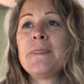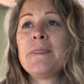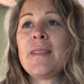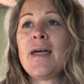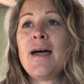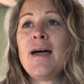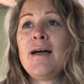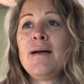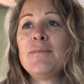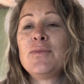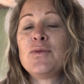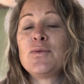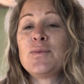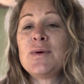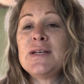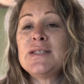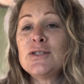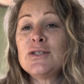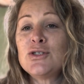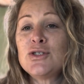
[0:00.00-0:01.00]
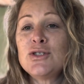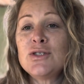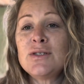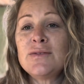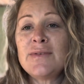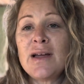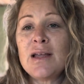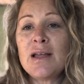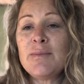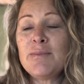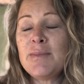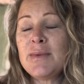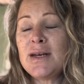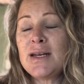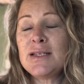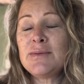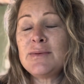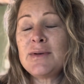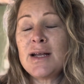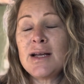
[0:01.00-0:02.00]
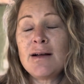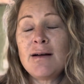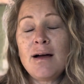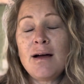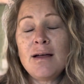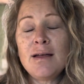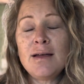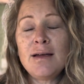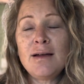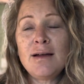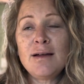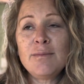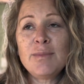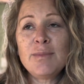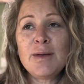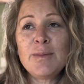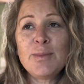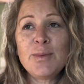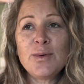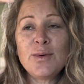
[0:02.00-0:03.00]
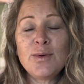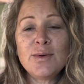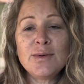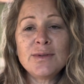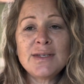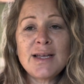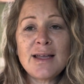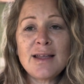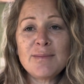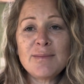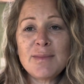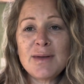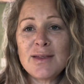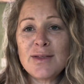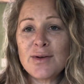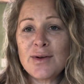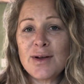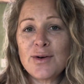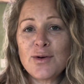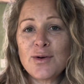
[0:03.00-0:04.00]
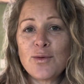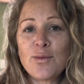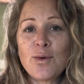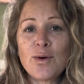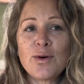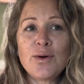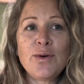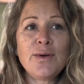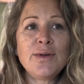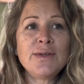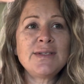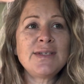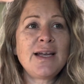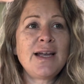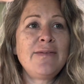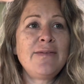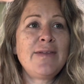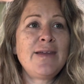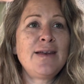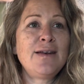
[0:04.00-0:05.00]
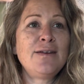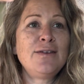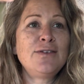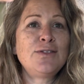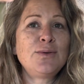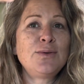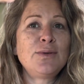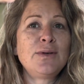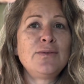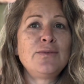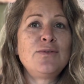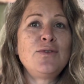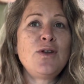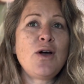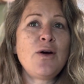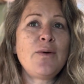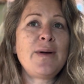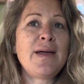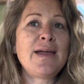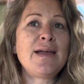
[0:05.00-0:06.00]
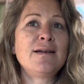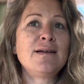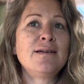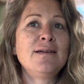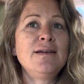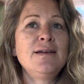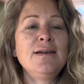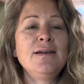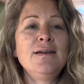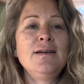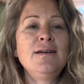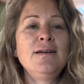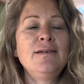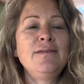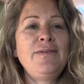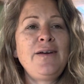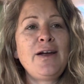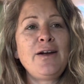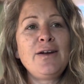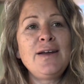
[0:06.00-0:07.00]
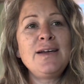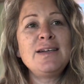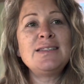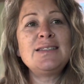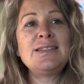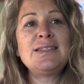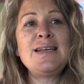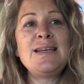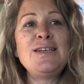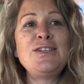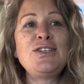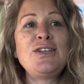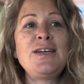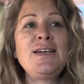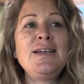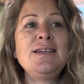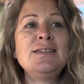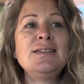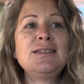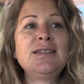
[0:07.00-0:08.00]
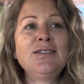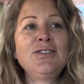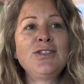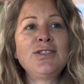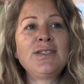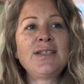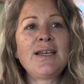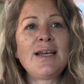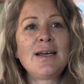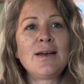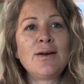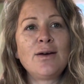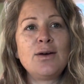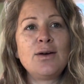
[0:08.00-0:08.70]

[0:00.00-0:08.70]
research and development is what I call it, on people telling me their inner worlds, and then sort of knowing various teachings and just like